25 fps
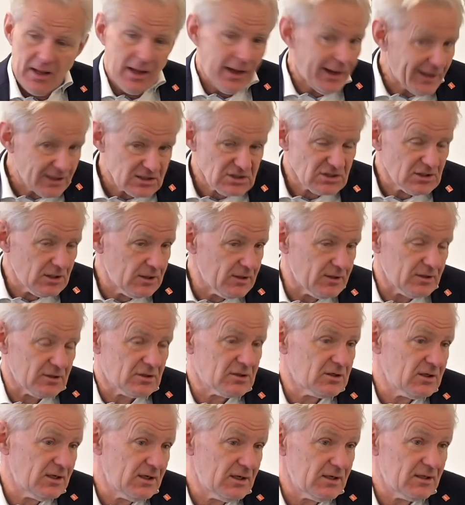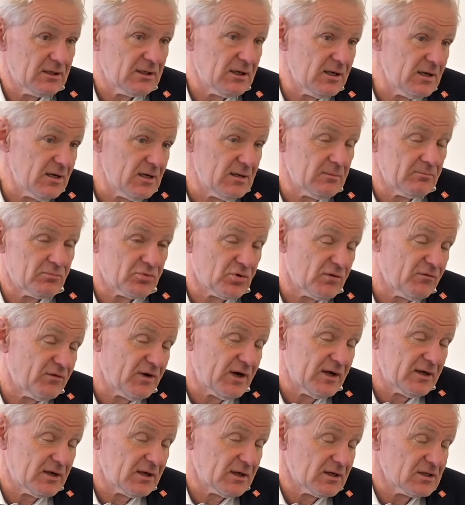excellent in
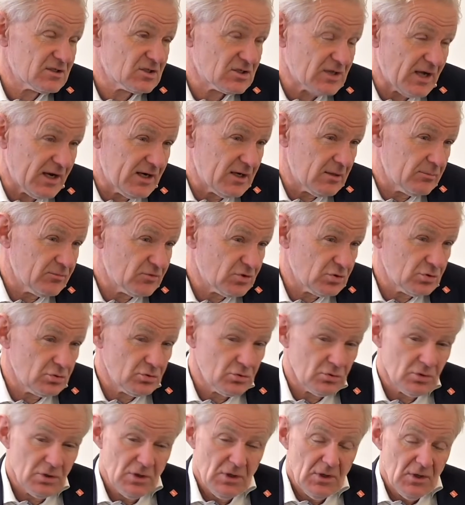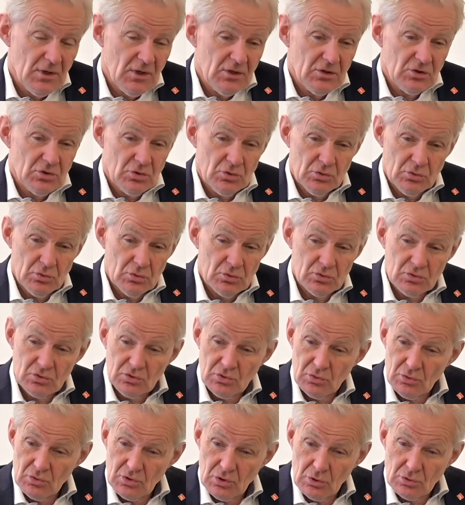providing asylum to
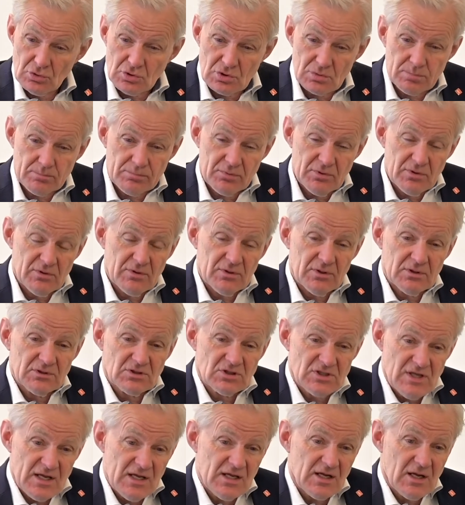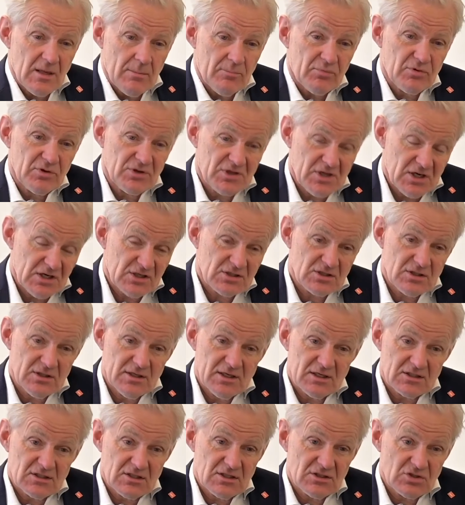those seeking protection.
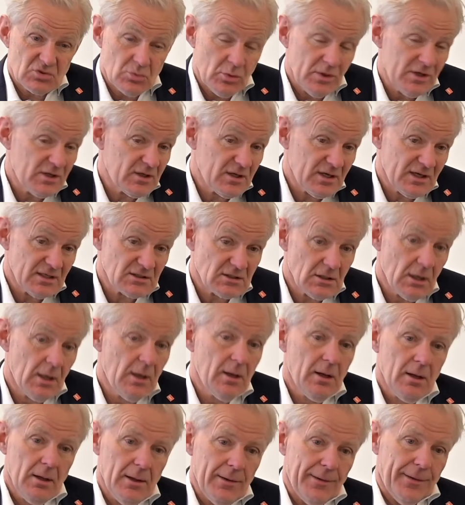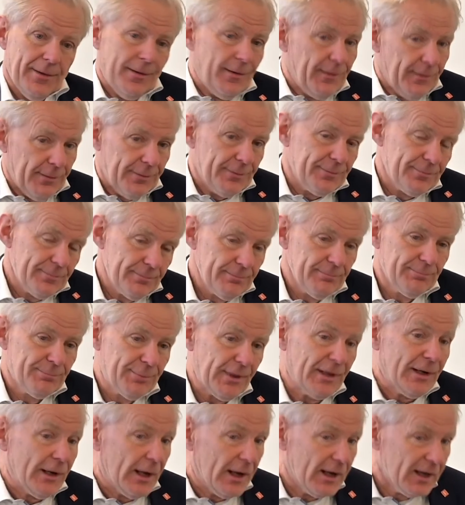Actually, Sweden has
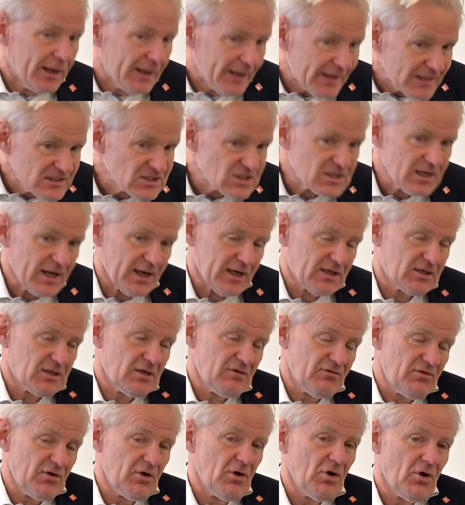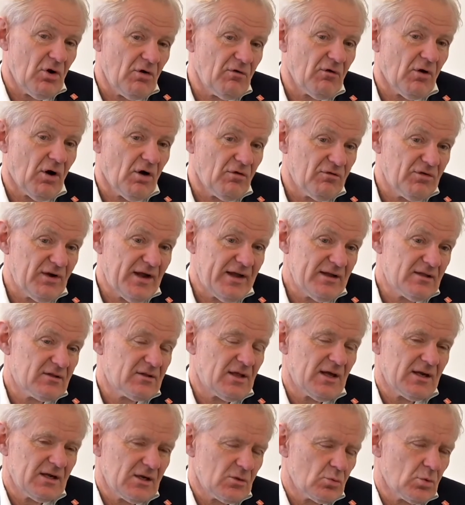been less active of late
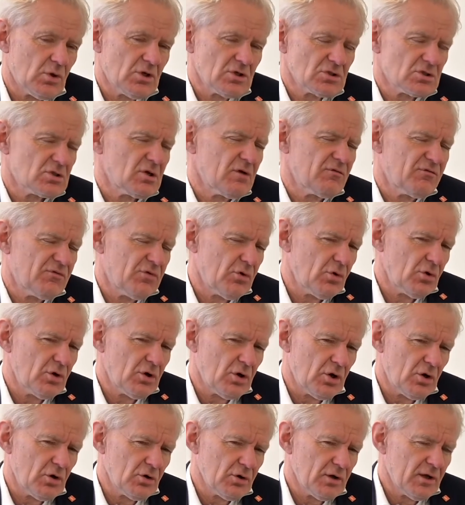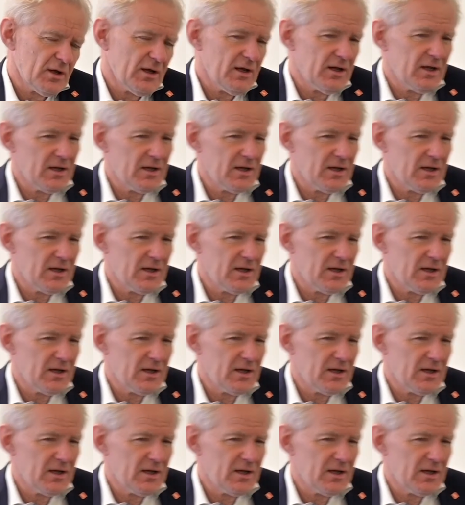than it was for long.